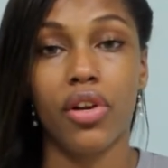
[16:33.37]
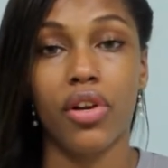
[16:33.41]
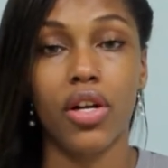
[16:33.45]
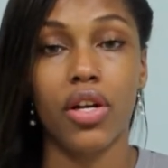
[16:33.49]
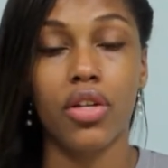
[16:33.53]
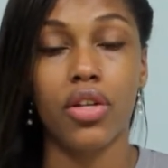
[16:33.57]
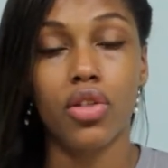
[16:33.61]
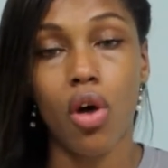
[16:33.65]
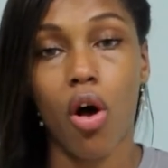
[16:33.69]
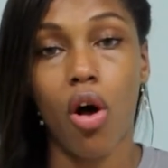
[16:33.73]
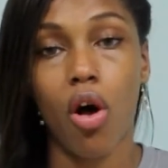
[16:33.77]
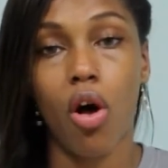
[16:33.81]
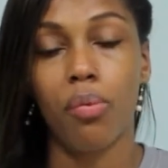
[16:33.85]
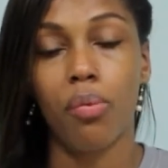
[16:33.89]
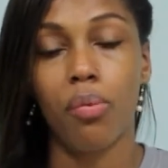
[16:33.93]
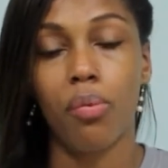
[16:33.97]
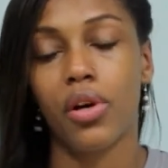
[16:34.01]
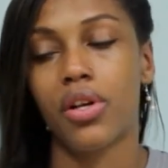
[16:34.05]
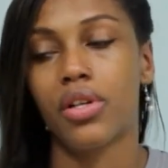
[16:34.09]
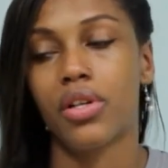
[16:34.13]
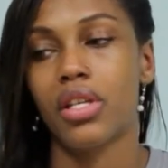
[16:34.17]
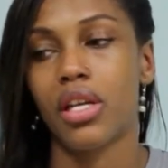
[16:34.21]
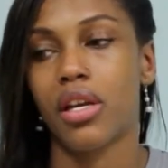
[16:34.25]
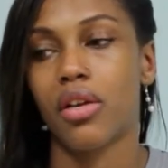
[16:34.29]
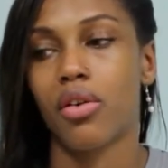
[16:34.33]
very tall
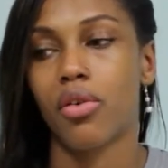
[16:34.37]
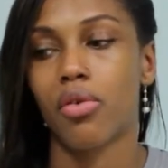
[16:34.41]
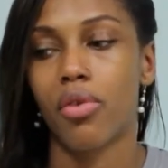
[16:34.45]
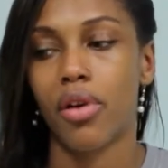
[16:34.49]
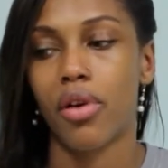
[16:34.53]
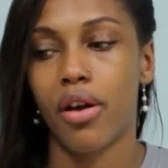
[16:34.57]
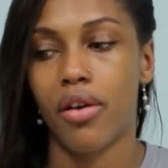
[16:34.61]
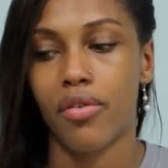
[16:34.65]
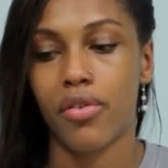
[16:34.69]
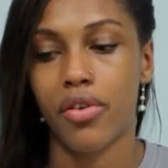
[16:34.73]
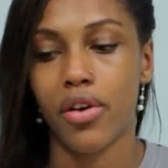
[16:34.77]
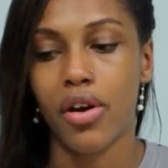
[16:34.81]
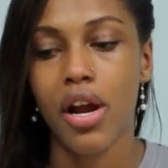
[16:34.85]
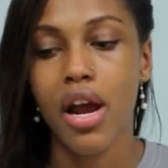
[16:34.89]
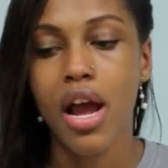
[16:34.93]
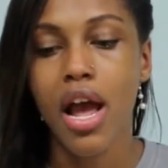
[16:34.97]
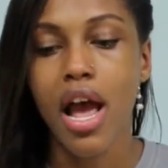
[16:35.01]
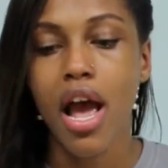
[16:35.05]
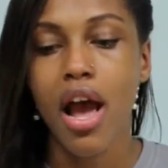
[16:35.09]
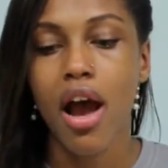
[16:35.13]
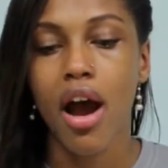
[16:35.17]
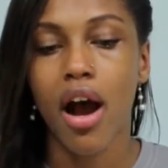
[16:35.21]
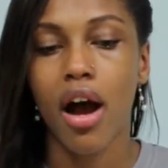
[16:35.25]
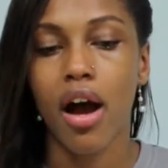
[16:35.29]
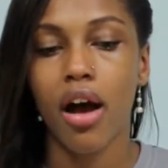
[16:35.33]
person, or wherever
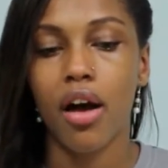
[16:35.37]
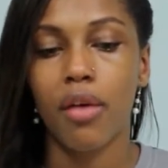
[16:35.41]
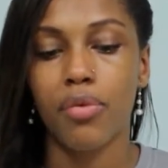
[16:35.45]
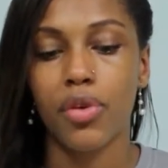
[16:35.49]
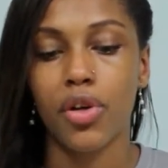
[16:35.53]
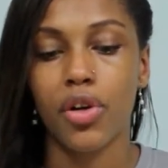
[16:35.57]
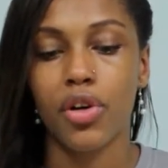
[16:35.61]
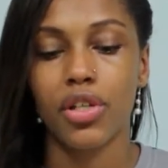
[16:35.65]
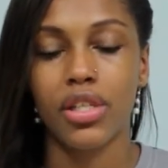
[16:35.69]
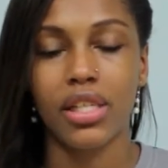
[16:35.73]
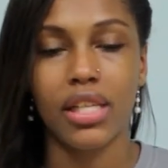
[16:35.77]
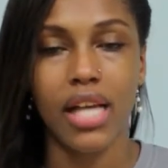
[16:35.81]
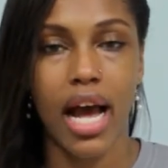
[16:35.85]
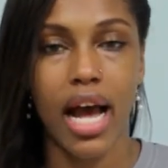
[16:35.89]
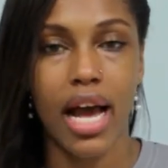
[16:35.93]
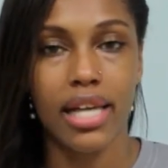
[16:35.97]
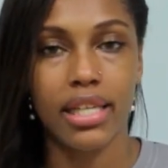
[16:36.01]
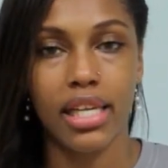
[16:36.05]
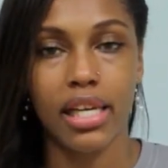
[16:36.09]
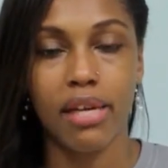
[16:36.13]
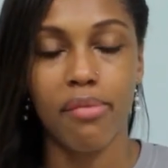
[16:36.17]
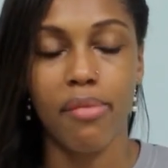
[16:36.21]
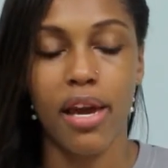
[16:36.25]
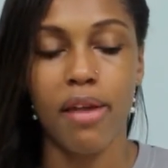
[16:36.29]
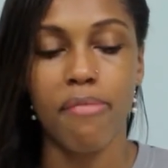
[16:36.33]
your
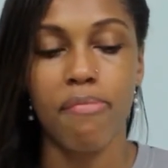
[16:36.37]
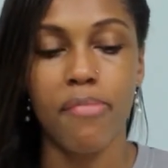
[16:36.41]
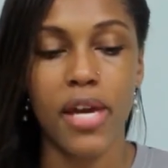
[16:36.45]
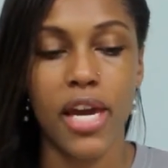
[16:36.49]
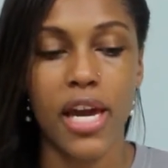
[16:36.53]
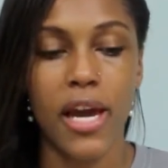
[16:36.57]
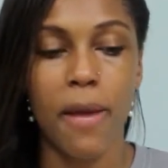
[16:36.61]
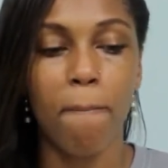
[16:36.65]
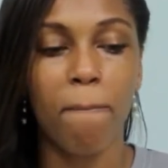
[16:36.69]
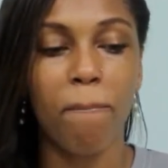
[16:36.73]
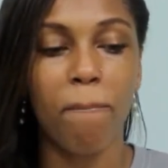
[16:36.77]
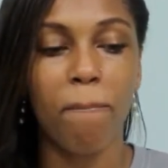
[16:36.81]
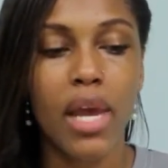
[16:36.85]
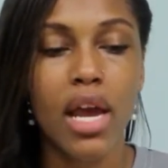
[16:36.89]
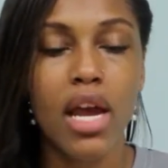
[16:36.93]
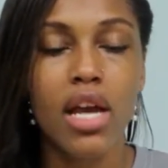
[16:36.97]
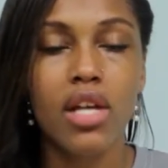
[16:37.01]
sizing may be.